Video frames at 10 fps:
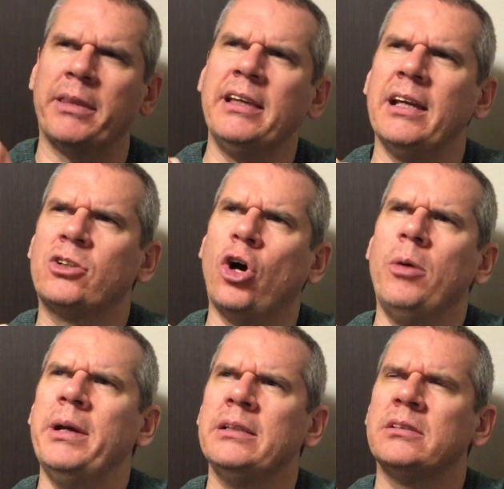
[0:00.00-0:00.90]
I think it had
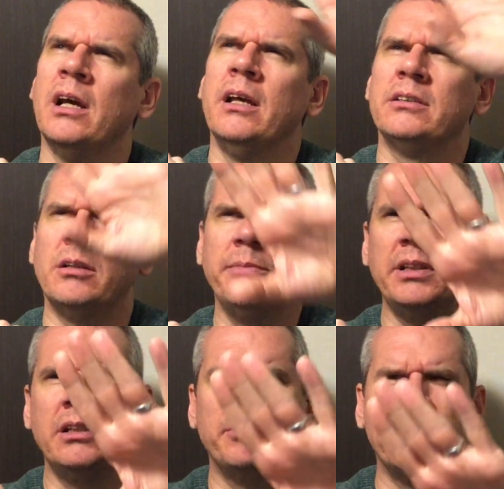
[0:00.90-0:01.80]
comments,
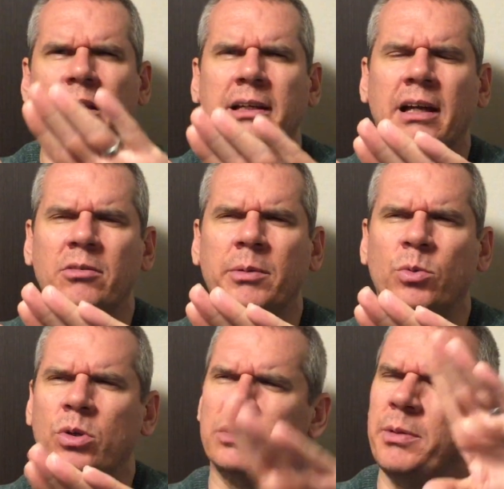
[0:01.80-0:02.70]
something in the middle, I can't remember
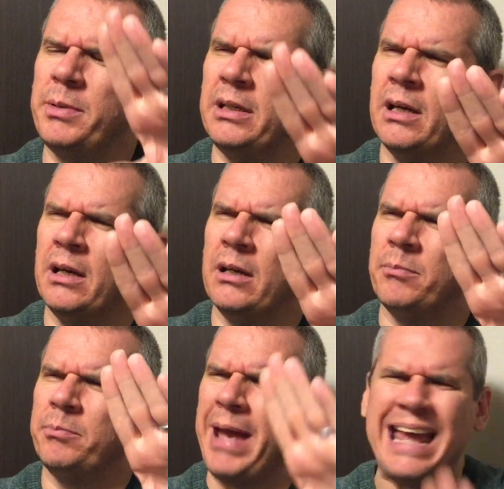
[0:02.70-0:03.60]
what it was, maybe
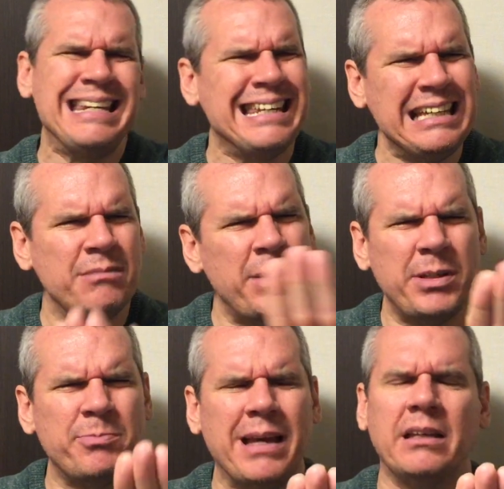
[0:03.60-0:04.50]
pending, maybe
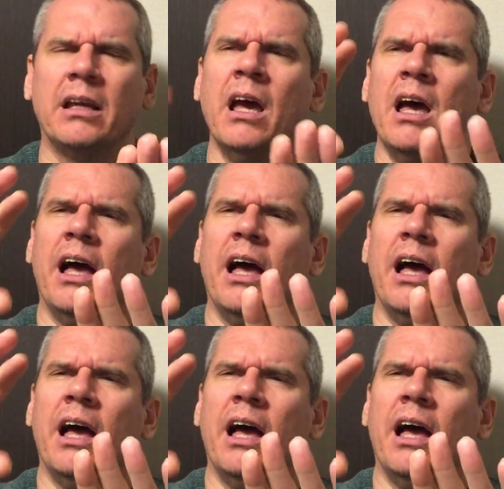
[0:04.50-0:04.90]
it's pending,